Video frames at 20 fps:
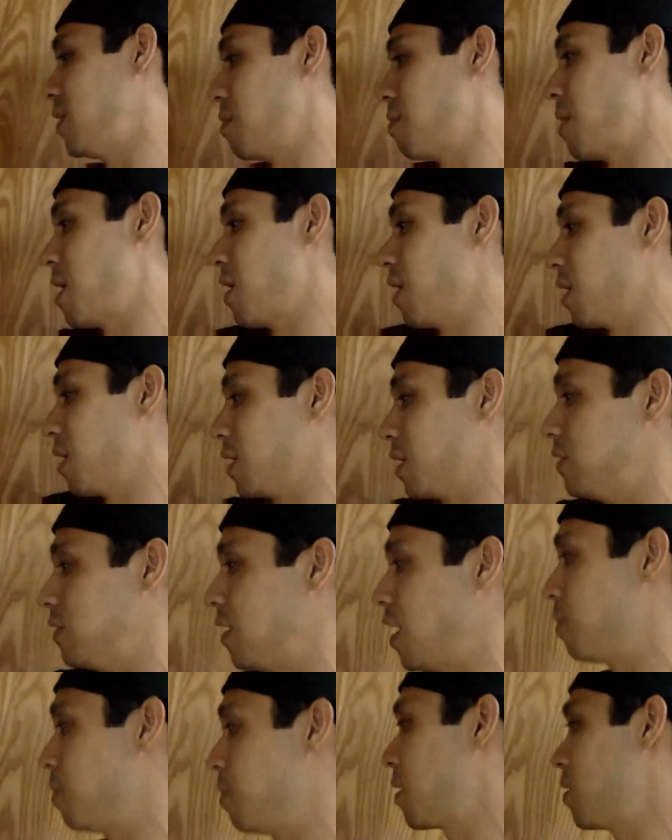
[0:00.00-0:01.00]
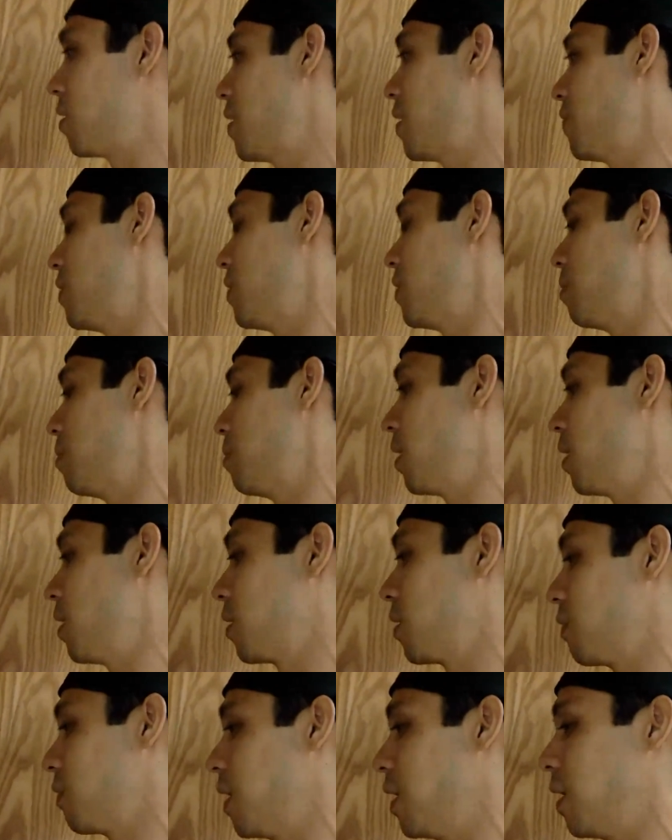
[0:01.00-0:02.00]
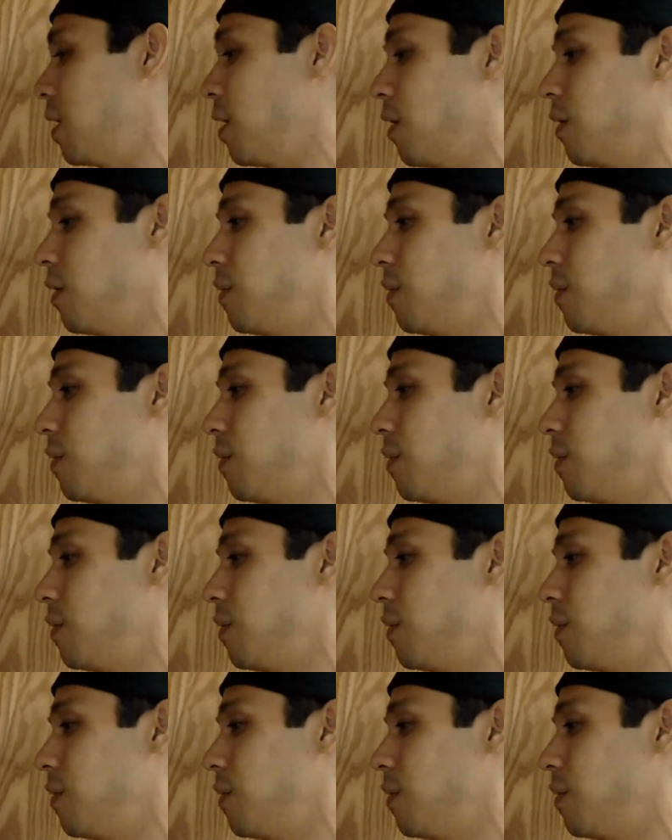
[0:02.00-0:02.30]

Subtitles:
American tape. I don't have any American right now.